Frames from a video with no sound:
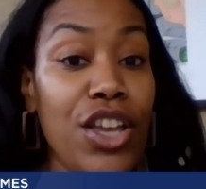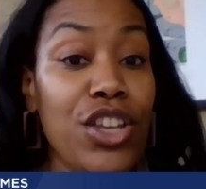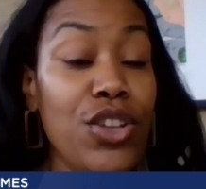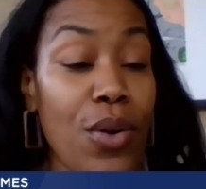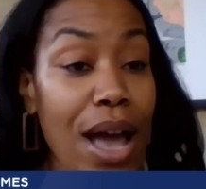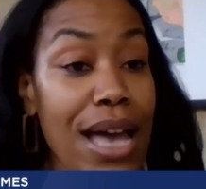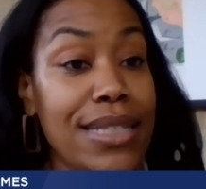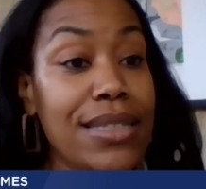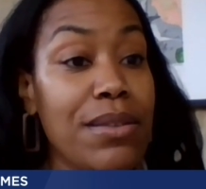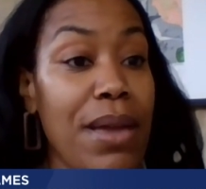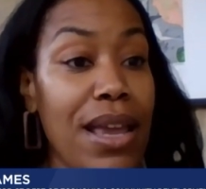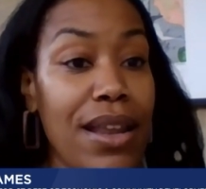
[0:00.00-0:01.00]
you know,
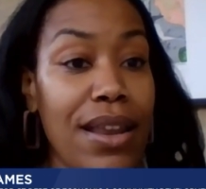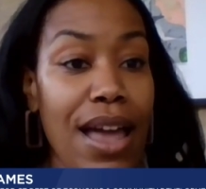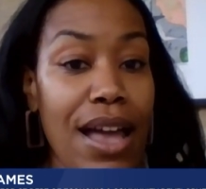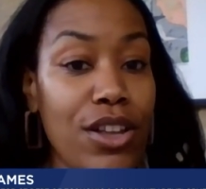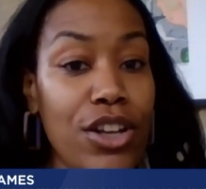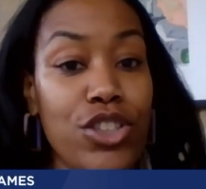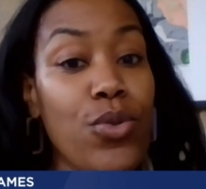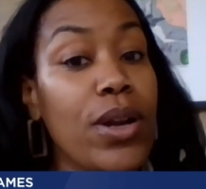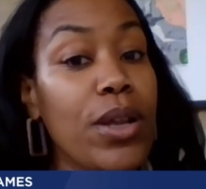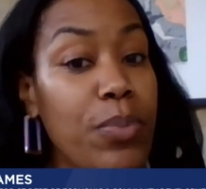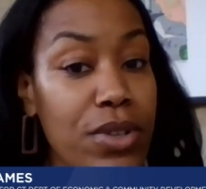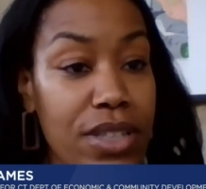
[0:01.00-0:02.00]
estimated at a
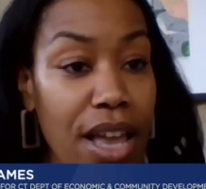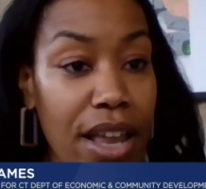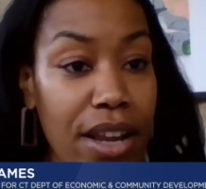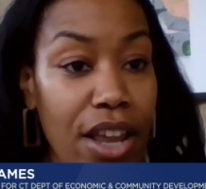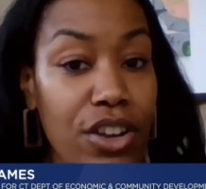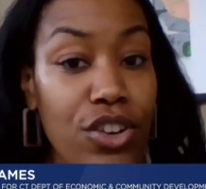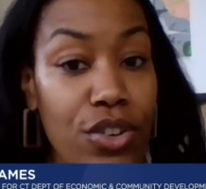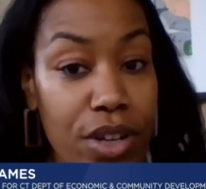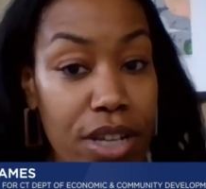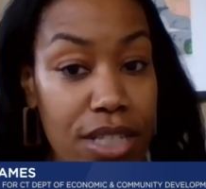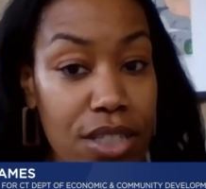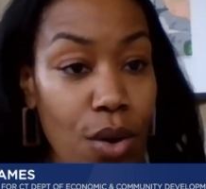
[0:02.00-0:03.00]
20%
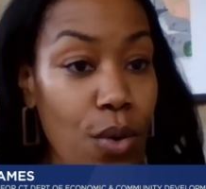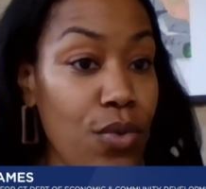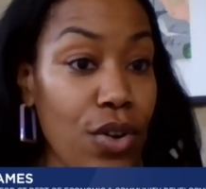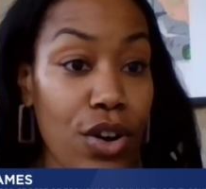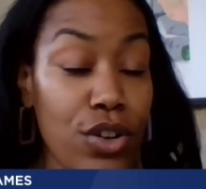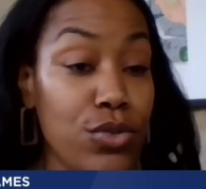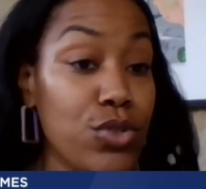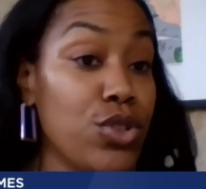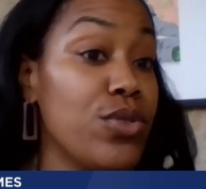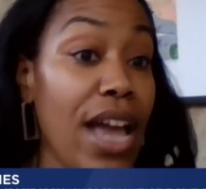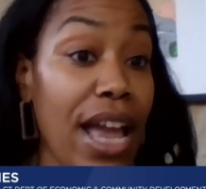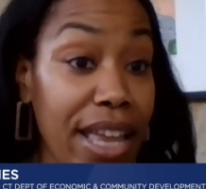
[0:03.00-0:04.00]
increase over
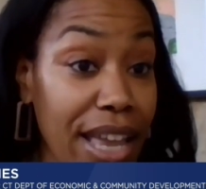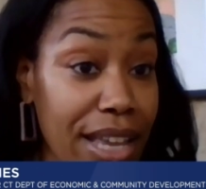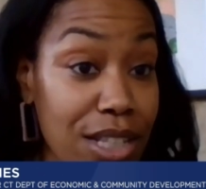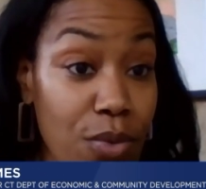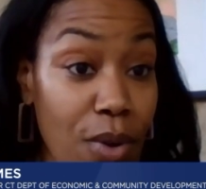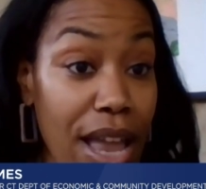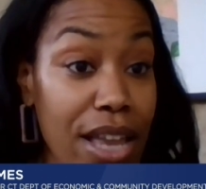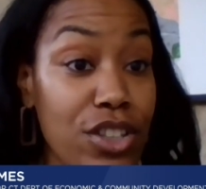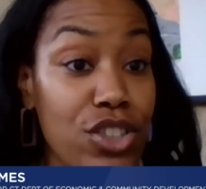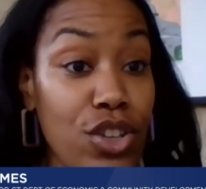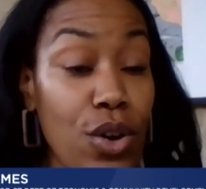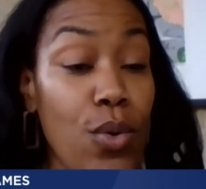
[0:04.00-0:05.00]
two decades, right?
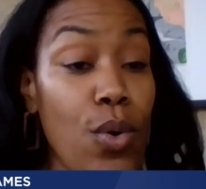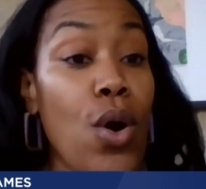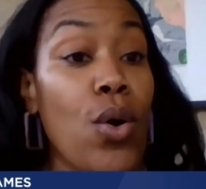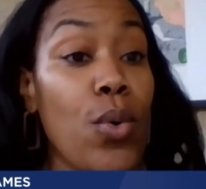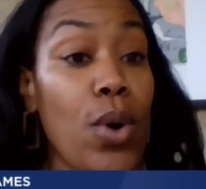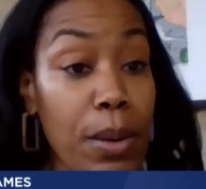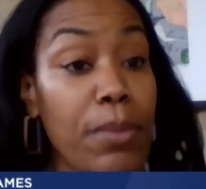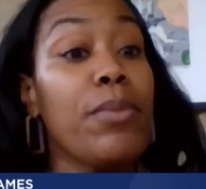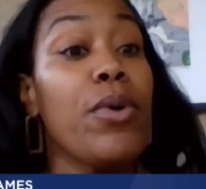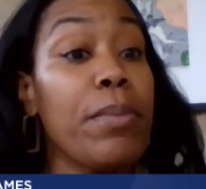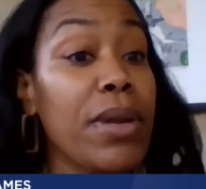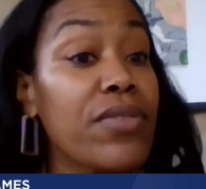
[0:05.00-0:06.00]
And so
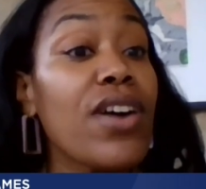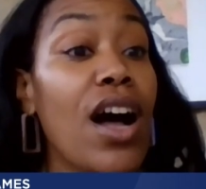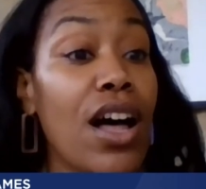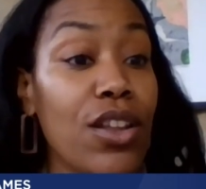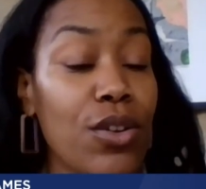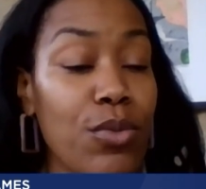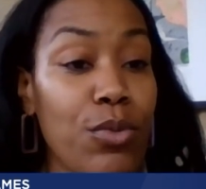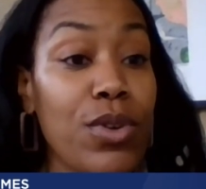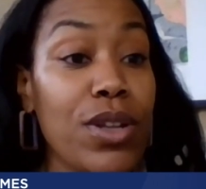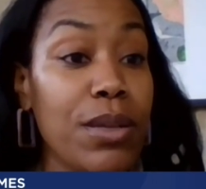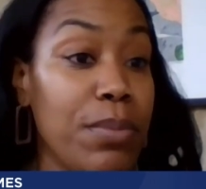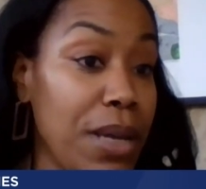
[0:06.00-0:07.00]
women of color were
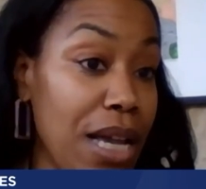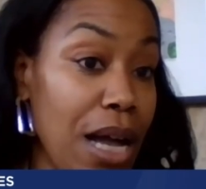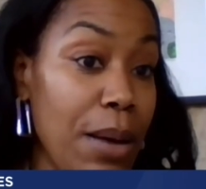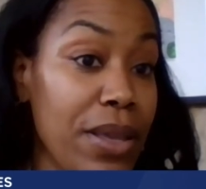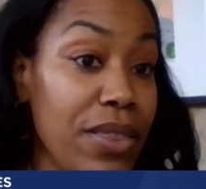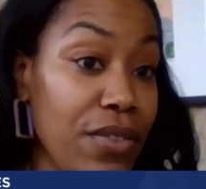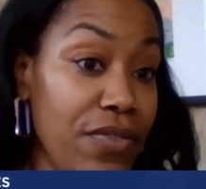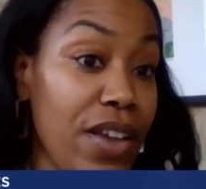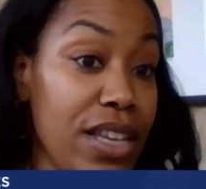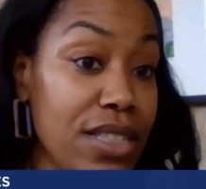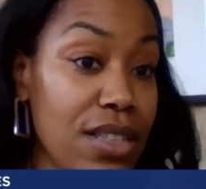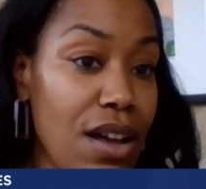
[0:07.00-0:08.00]
really becoming the
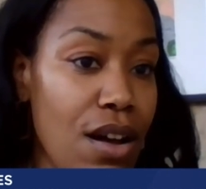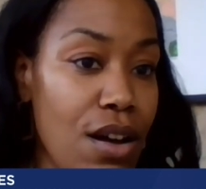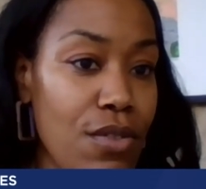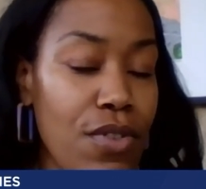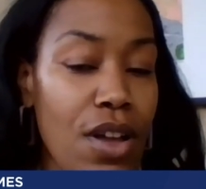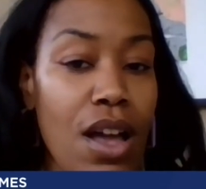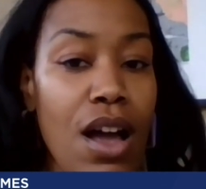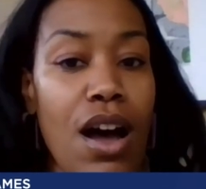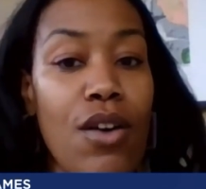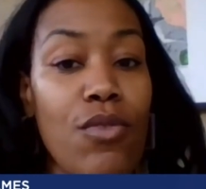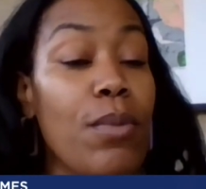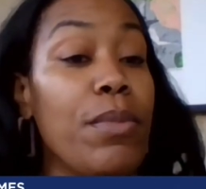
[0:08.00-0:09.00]
face of
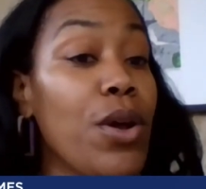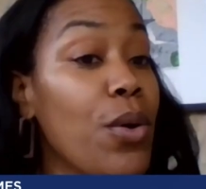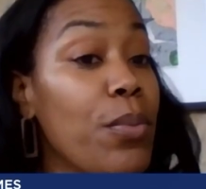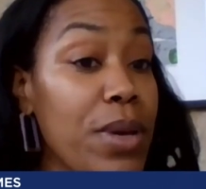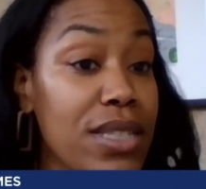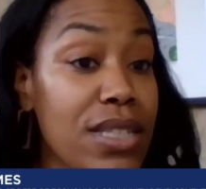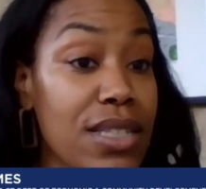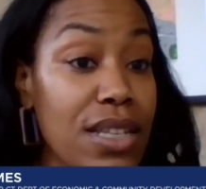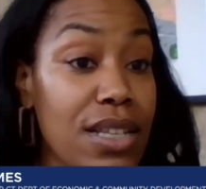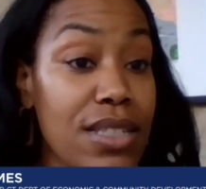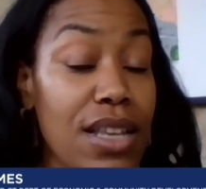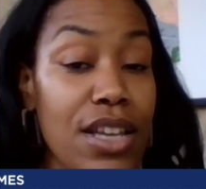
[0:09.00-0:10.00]
women-owned
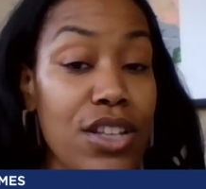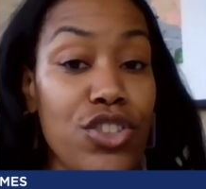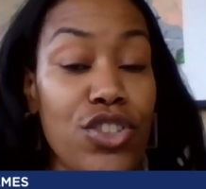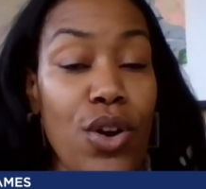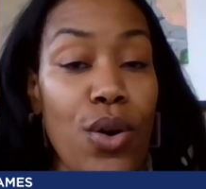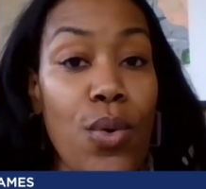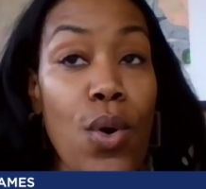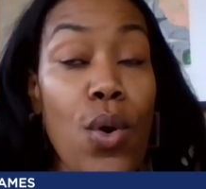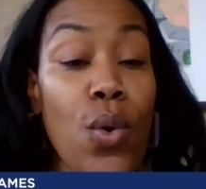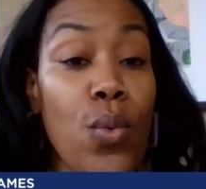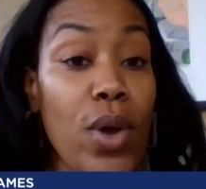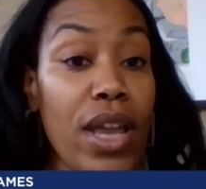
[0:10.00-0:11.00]
businesses. And so
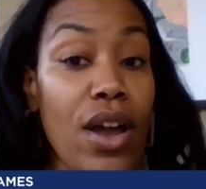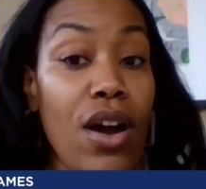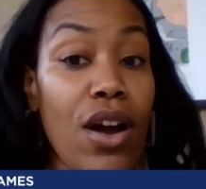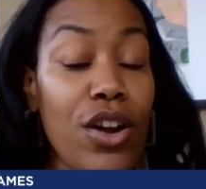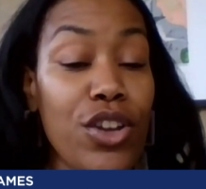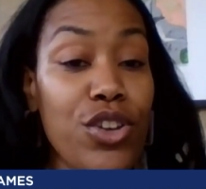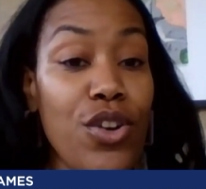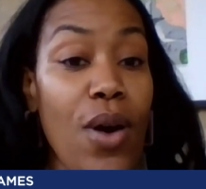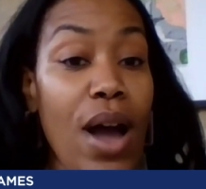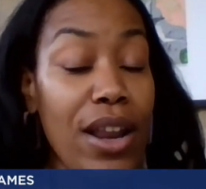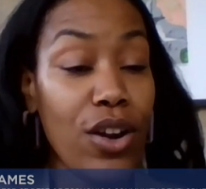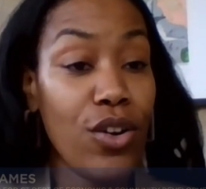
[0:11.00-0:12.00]
we are, you know,
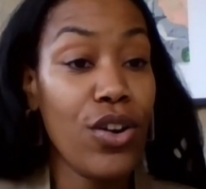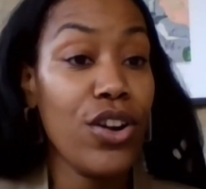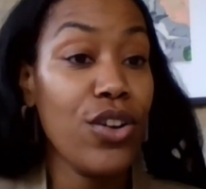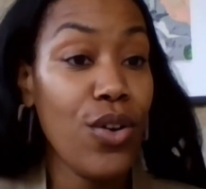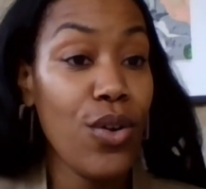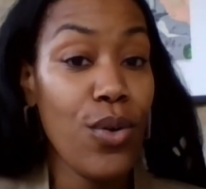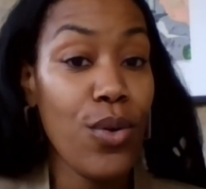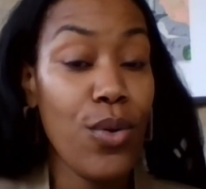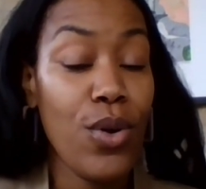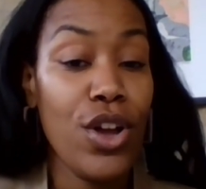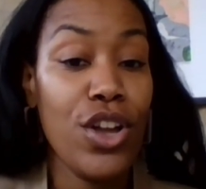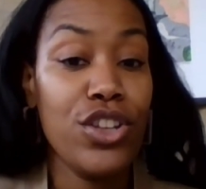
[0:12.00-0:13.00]
at a
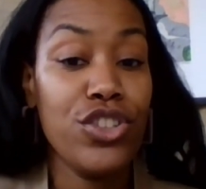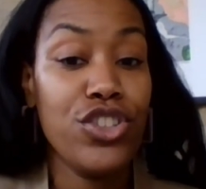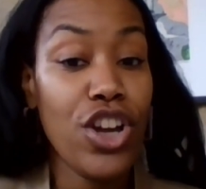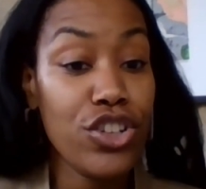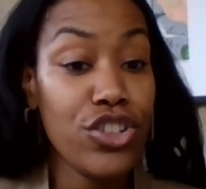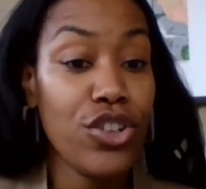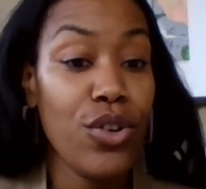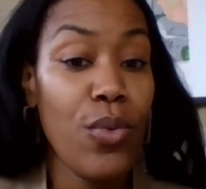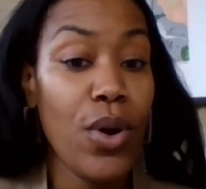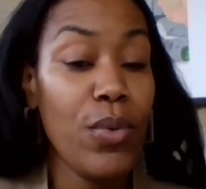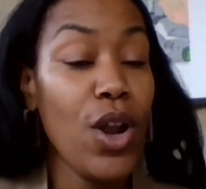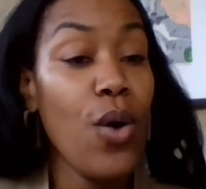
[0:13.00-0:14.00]
critical juncture
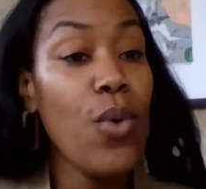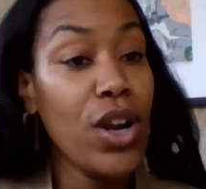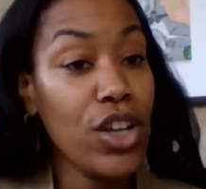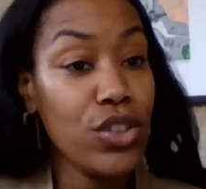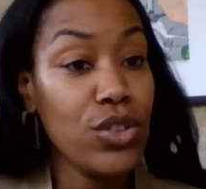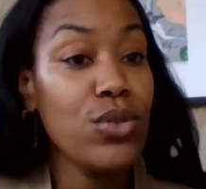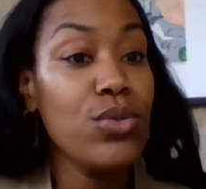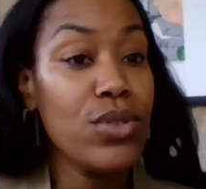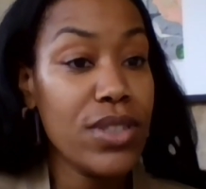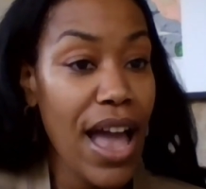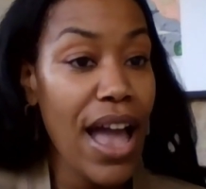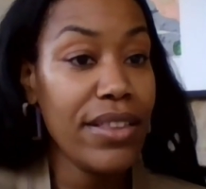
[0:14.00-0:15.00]
where we don't want to lose
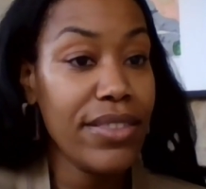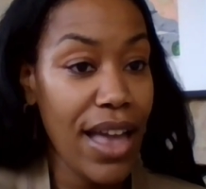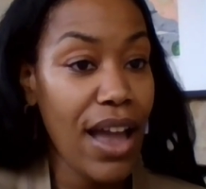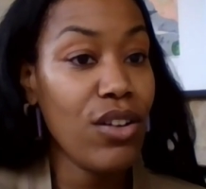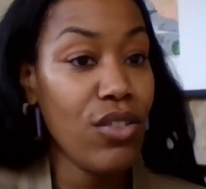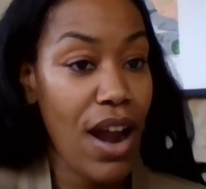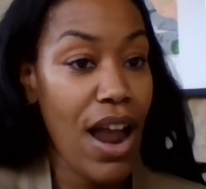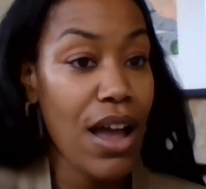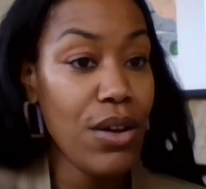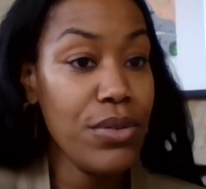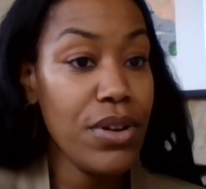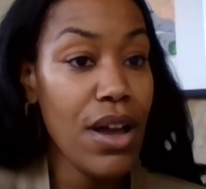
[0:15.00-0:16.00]
that
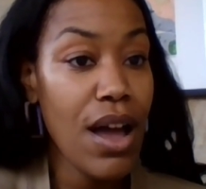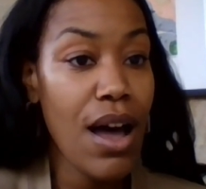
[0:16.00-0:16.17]
ground.